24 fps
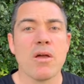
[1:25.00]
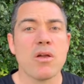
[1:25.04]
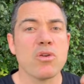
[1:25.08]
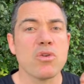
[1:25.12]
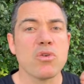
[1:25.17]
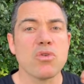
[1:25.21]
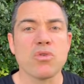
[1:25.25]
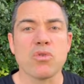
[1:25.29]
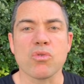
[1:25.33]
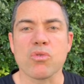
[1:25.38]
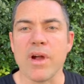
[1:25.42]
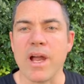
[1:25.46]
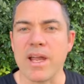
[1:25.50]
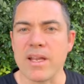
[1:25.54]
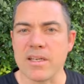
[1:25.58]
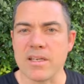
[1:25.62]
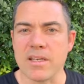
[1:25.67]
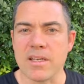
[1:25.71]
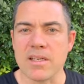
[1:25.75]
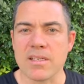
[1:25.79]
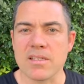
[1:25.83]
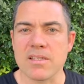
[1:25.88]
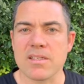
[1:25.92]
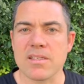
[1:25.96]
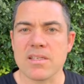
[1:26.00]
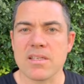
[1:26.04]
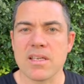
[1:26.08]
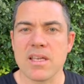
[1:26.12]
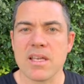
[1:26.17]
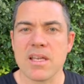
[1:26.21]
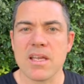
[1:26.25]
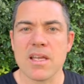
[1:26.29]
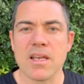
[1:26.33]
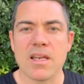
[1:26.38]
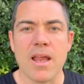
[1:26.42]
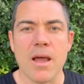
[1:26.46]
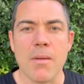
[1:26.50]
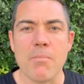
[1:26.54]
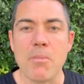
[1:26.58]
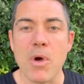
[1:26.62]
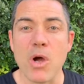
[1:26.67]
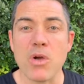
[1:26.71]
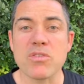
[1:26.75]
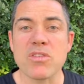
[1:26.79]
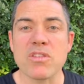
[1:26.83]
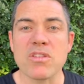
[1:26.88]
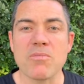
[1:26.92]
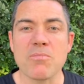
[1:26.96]
greatness. Now,
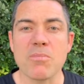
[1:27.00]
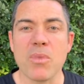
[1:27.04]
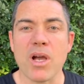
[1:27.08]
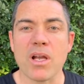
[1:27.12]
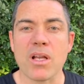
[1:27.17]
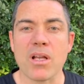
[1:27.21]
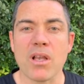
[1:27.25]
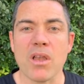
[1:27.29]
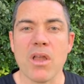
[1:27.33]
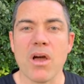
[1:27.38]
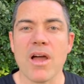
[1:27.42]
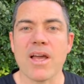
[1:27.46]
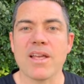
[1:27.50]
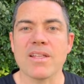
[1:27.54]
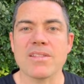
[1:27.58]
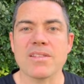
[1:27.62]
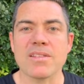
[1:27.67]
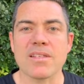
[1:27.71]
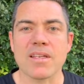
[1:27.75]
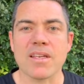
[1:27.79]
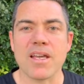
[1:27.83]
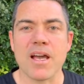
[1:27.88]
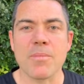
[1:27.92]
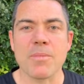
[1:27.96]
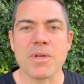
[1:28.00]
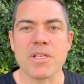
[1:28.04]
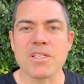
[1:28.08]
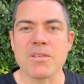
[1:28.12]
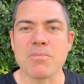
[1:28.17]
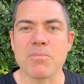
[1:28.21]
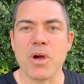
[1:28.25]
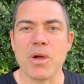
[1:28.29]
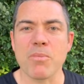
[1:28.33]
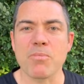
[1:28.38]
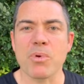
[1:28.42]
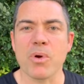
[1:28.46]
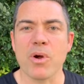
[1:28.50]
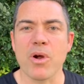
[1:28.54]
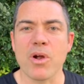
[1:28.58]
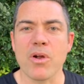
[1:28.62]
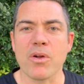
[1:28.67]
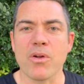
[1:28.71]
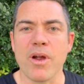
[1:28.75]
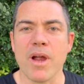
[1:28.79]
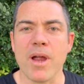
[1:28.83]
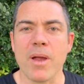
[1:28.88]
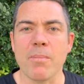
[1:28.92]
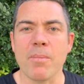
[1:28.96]
most of my clients that come into my
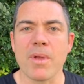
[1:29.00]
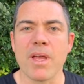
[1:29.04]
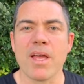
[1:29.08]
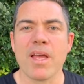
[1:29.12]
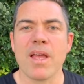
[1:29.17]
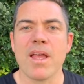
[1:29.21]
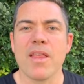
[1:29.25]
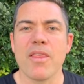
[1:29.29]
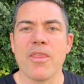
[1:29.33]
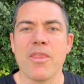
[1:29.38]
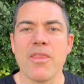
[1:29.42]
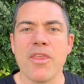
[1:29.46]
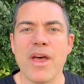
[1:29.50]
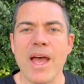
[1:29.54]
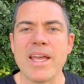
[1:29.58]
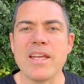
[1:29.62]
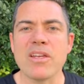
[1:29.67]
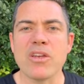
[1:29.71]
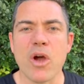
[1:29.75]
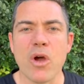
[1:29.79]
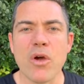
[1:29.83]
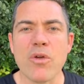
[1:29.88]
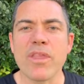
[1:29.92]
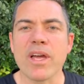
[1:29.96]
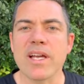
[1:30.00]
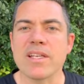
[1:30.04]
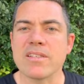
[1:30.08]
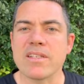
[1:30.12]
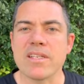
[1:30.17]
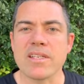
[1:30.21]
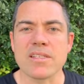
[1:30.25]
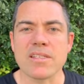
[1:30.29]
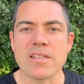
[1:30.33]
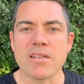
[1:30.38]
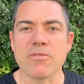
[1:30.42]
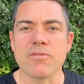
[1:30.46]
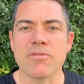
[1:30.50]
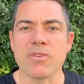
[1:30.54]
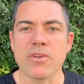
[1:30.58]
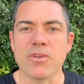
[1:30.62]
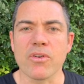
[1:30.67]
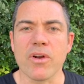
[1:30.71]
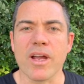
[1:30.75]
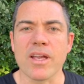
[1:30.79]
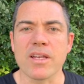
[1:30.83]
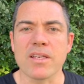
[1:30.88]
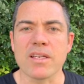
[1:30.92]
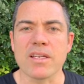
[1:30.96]
program, they know they're destined for
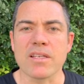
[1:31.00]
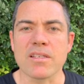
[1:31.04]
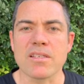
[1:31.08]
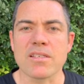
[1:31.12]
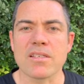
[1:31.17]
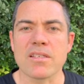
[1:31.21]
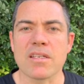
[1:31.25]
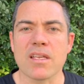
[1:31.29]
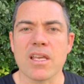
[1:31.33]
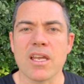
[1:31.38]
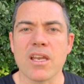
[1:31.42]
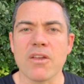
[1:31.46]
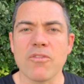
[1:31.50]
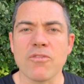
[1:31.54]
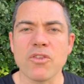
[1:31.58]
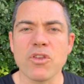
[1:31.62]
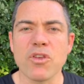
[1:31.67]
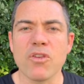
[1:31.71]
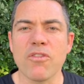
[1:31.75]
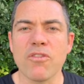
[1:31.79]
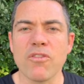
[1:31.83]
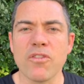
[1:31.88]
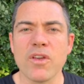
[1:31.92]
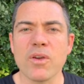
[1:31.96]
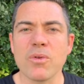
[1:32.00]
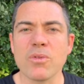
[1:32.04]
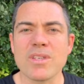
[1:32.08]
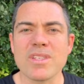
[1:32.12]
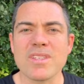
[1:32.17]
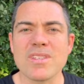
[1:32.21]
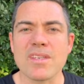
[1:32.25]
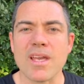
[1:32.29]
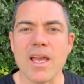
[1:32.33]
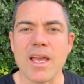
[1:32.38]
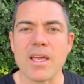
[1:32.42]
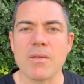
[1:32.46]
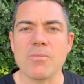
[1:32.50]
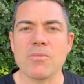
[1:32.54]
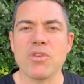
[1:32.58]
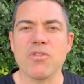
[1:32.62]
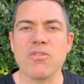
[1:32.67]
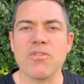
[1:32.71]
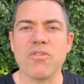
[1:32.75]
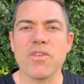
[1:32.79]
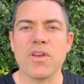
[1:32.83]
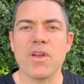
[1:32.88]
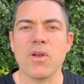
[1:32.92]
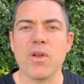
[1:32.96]
greatness. And if you feel the same, you
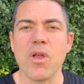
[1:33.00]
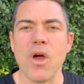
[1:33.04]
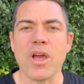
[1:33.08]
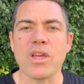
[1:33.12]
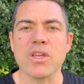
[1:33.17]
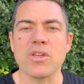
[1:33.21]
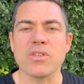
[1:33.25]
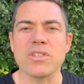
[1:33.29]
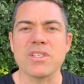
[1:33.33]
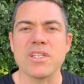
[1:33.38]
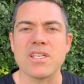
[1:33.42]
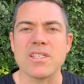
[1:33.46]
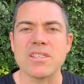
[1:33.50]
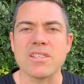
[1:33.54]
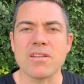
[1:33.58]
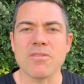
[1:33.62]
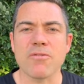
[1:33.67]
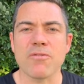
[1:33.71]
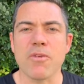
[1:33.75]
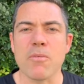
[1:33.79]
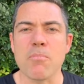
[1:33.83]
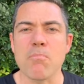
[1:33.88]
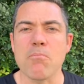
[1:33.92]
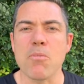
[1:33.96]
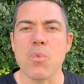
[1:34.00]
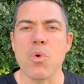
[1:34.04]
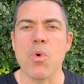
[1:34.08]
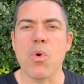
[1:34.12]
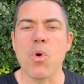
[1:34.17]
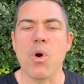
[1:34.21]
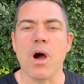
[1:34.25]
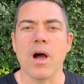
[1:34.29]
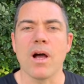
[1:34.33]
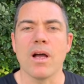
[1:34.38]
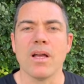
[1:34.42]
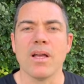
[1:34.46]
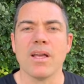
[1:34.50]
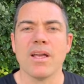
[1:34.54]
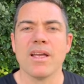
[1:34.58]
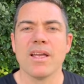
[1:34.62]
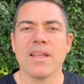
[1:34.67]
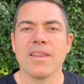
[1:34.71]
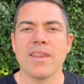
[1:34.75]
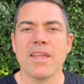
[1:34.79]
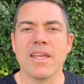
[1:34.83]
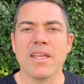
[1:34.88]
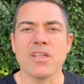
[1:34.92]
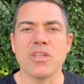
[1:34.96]
feel like you're destined for more,
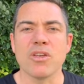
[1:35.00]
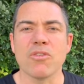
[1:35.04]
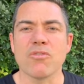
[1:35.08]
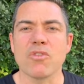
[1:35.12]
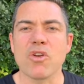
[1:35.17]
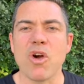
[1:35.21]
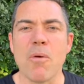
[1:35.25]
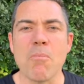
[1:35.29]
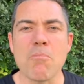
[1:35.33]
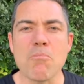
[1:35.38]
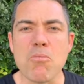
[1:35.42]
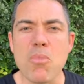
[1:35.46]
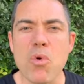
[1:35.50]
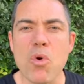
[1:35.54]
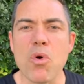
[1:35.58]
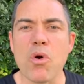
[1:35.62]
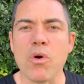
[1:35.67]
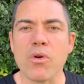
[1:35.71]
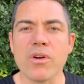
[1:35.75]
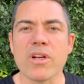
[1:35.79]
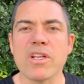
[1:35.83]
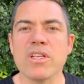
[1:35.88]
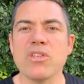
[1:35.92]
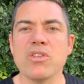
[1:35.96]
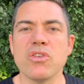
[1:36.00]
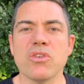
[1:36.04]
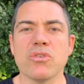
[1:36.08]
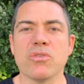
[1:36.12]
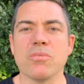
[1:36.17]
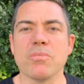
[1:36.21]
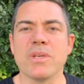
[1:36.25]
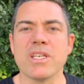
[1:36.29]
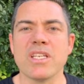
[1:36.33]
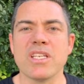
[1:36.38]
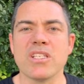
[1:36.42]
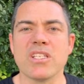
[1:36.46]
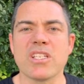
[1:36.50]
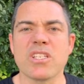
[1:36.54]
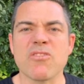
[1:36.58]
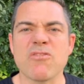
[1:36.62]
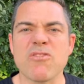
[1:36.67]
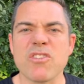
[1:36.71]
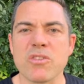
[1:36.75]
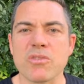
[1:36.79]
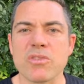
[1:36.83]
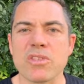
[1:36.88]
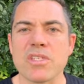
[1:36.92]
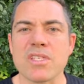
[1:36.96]
that you've got more in you, but you just
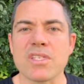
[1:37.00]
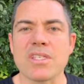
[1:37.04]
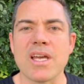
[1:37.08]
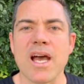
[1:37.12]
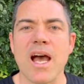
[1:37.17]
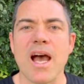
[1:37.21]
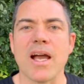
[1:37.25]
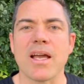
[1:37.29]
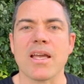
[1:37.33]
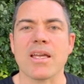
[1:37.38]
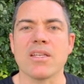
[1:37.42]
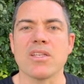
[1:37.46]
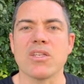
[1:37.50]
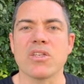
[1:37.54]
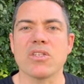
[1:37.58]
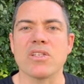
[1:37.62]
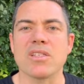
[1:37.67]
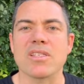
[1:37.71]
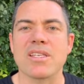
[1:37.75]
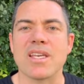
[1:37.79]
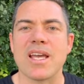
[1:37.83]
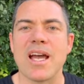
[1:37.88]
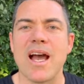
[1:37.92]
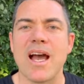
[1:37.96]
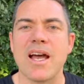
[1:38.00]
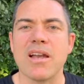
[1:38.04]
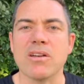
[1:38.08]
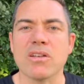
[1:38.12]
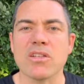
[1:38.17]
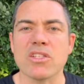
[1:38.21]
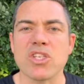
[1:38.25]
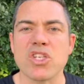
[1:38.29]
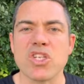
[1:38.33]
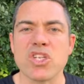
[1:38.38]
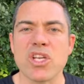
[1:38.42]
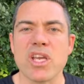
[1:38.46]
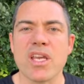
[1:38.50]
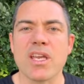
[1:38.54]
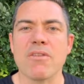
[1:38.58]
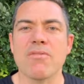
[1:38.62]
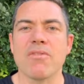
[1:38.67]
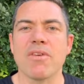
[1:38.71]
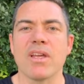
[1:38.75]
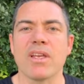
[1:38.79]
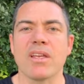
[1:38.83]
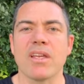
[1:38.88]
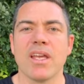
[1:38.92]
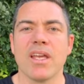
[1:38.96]
feel stuck and you just can't
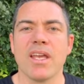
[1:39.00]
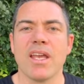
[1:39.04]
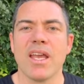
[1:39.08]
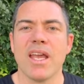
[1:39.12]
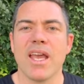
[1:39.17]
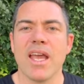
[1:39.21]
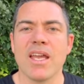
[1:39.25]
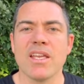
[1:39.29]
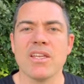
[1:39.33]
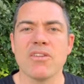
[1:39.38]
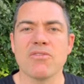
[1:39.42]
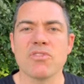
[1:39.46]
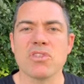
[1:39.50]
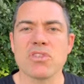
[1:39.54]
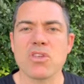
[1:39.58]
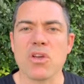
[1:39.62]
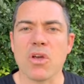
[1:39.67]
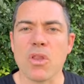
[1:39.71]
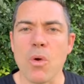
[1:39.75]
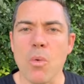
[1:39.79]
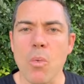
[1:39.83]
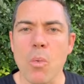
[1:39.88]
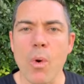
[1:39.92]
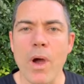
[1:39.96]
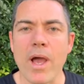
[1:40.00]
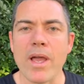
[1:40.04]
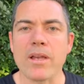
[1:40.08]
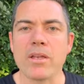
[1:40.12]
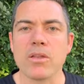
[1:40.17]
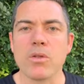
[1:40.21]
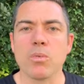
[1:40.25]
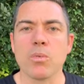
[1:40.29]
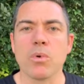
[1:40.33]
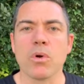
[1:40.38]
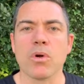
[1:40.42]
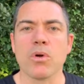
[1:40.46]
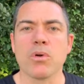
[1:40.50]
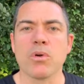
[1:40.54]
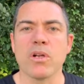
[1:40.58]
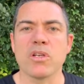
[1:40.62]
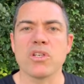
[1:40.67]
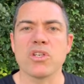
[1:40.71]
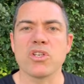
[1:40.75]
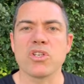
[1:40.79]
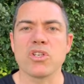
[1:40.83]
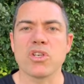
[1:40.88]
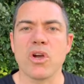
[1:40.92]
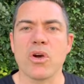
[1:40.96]
achieve it, and you've just got the weight of the world
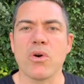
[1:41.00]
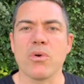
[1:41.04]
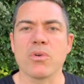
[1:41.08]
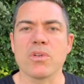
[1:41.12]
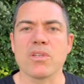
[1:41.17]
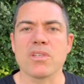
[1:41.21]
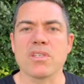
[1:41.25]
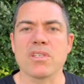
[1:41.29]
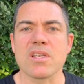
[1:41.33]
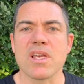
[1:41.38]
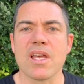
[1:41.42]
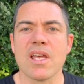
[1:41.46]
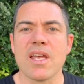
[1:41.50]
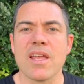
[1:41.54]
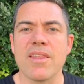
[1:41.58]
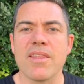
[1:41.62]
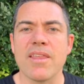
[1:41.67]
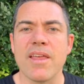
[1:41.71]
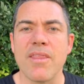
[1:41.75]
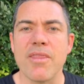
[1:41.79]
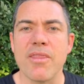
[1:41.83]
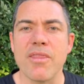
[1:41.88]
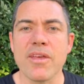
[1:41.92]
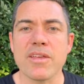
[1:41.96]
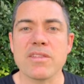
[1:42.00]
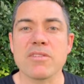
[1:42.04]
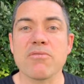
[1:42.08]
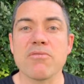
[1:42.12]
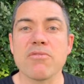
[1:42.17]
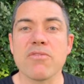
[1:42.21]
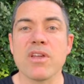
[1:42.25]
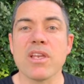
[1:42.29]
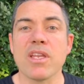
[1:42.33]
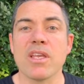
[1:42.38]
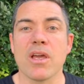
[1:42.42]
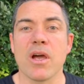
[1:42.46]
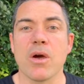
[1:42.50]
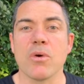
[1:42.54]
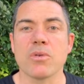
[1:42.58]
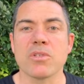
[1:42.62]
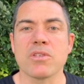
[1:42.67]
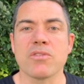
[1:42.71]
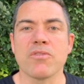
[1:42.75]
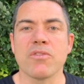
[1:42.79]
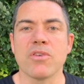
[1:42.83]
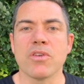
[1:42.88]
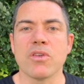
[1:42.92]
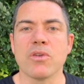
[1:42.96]
on your shoulders, then this video
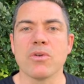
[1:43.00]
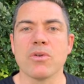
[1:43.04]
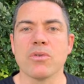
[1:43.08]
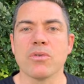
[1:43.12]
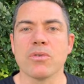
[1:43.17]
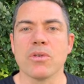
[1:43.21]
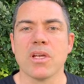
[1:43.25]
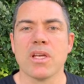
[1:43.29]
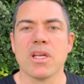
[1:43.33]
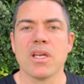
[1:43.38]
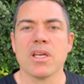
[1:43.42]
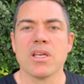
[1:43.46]
is for you.